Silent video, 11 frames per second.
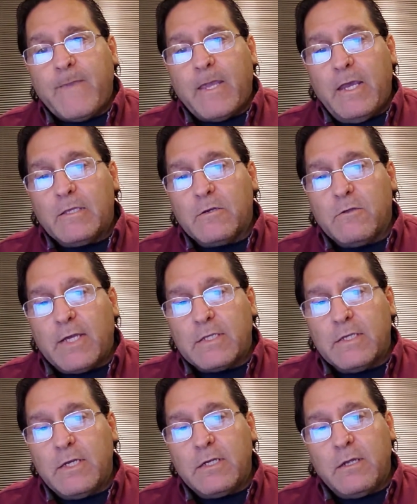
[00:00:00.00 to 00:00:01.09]
And so that's
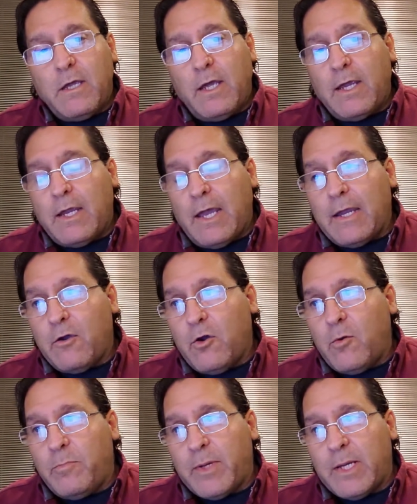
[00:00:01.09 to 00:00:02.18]
it. I hope